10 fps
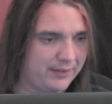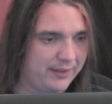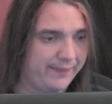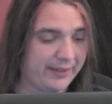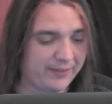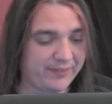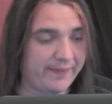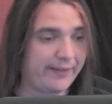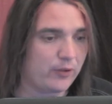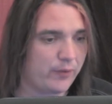And they could say
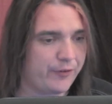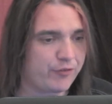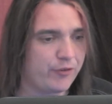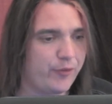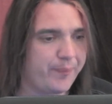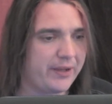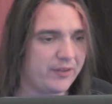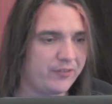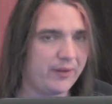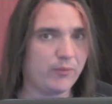they told the truth
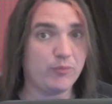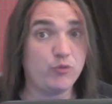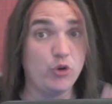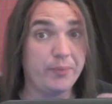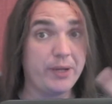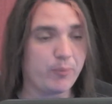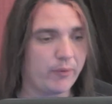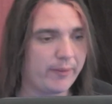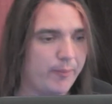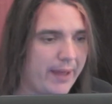because there were two
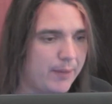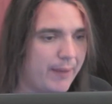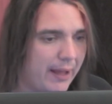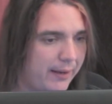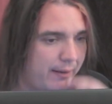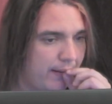people that were mad about it.